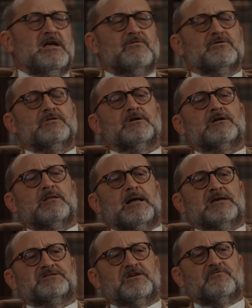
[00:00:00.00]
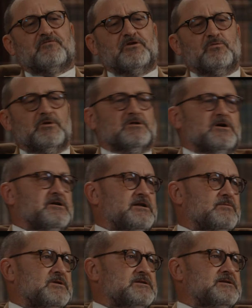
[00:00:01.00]
even the classic free will
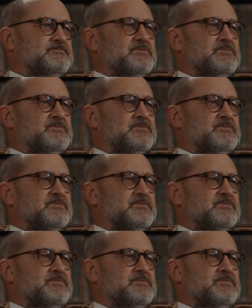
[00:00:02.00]
argument.